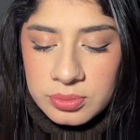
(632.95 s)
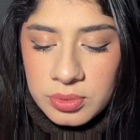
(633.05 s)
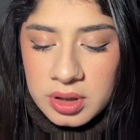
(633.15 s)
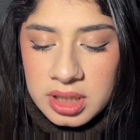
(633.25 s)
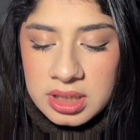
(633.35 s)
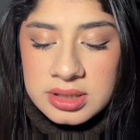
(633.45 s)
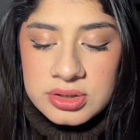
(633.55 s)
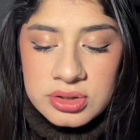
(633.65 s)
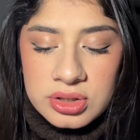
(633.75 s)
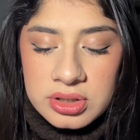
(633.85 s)
walking in
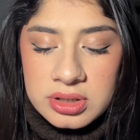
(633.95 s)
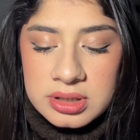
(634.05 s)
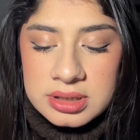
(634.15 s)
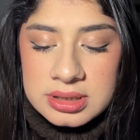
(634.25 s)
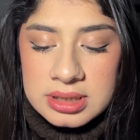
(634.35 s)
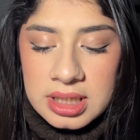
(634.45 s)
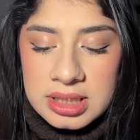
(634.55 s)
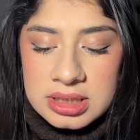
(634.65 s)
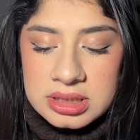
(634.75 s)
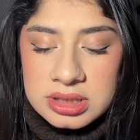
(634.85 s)
circles
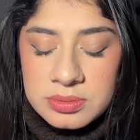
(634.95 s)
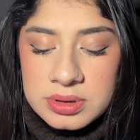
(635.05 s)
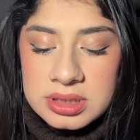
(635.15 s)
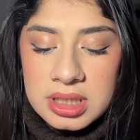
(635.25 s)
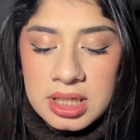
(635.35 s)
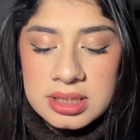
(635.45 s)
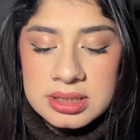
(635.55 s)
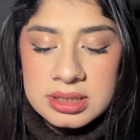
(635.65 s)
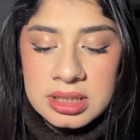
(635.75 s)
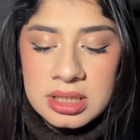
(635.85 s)
like she was lost.